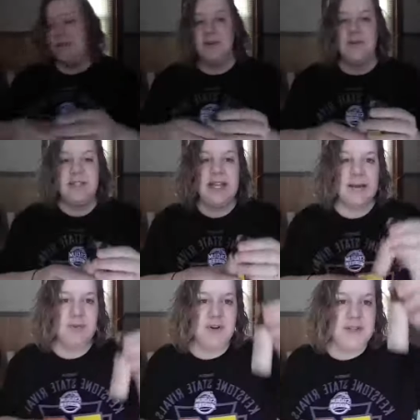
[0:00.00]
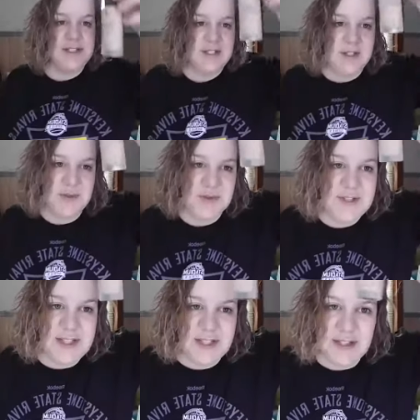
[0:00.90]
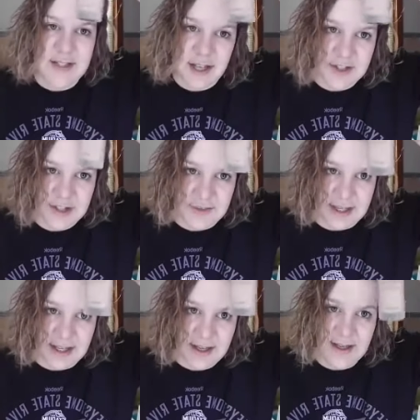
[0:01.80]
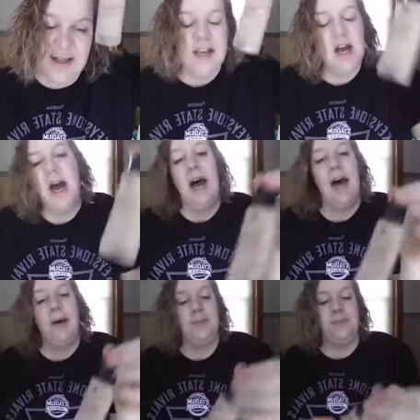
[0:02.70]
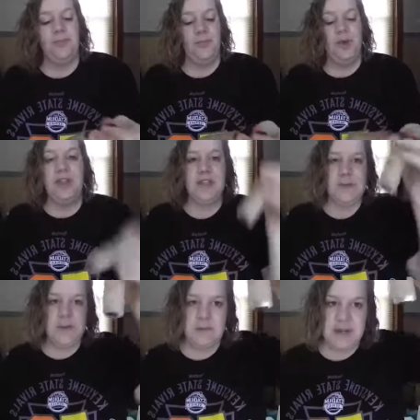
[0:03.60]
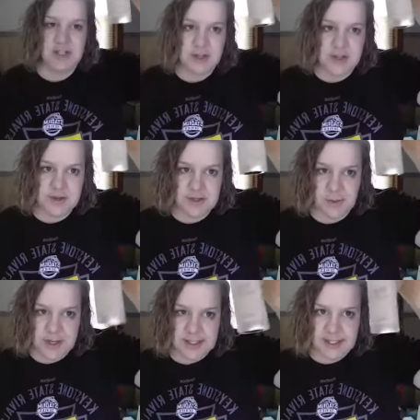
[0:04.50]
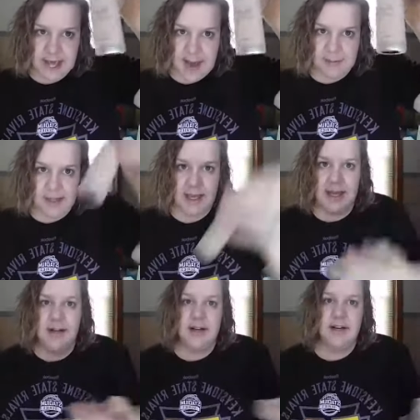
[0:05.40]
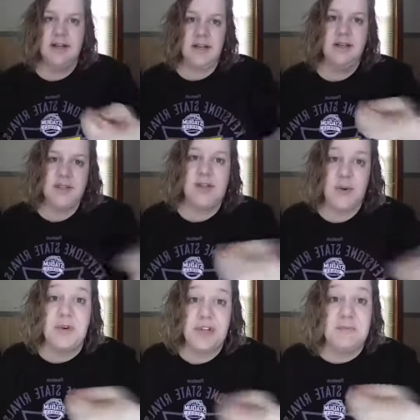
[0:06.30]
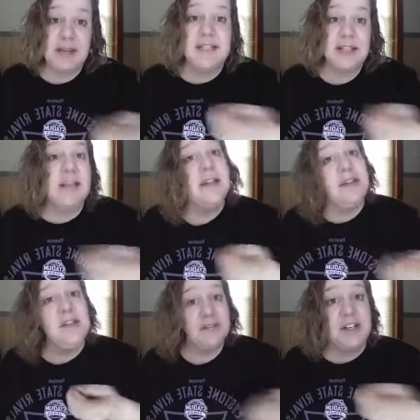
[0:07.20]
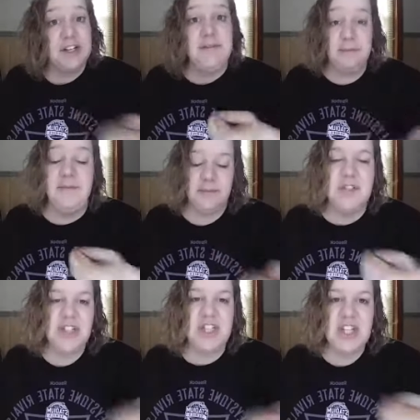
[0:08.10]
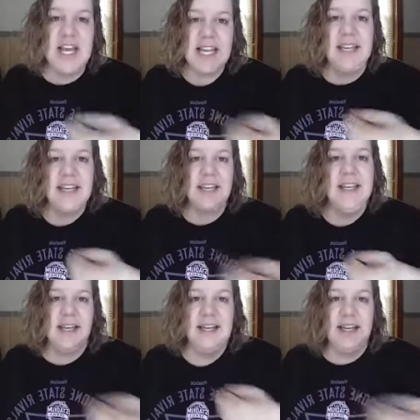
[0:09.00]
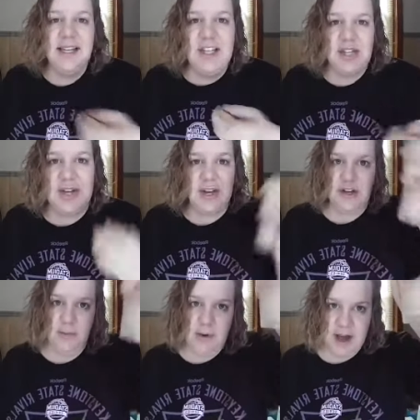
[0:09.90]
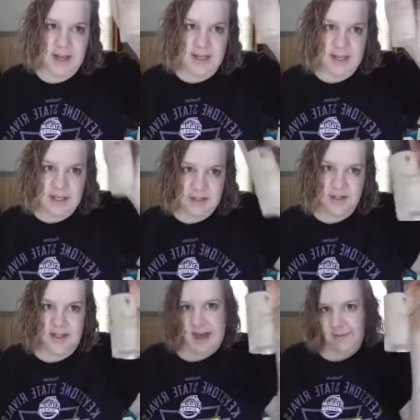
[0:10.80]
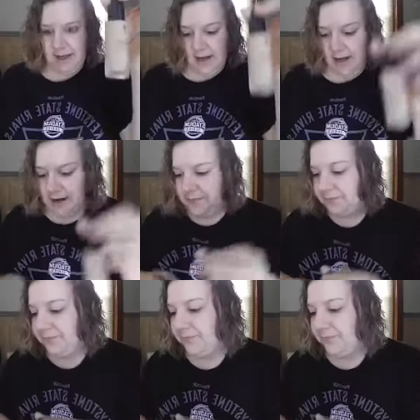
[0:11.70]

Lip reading: So today I'm going to use the Touch Unique. With this one, make sure you squeeze the applicator. So when you mix it and you give it a good shake, you get new product into the applicator.